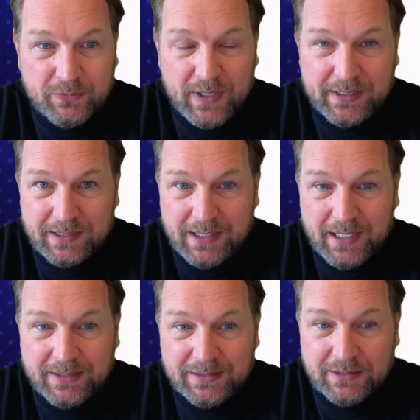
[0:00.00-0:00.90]
find
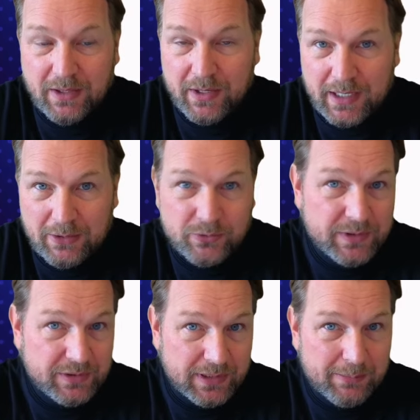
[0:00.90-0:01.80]
clients in other
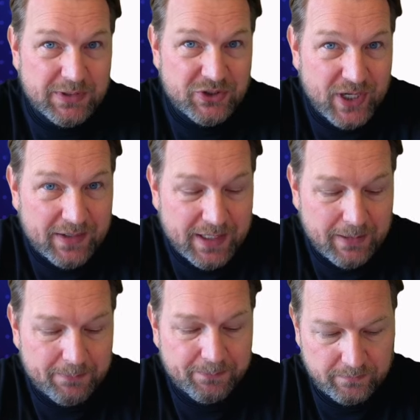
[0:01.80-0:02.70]
countries. So let me check
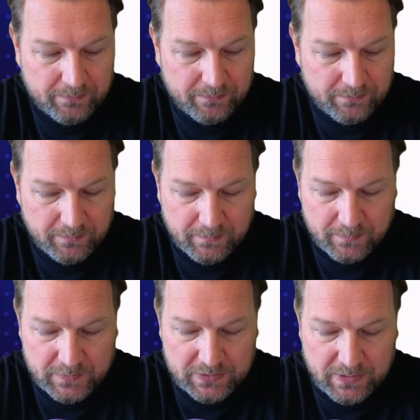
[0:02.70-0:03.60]
that.
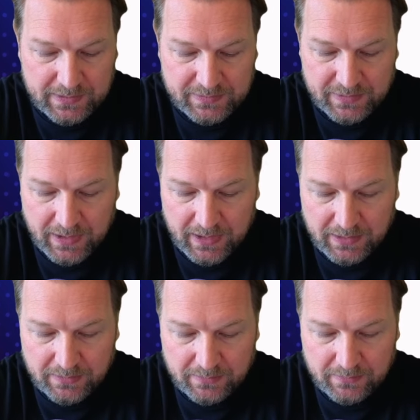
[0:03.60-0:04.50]
So let's say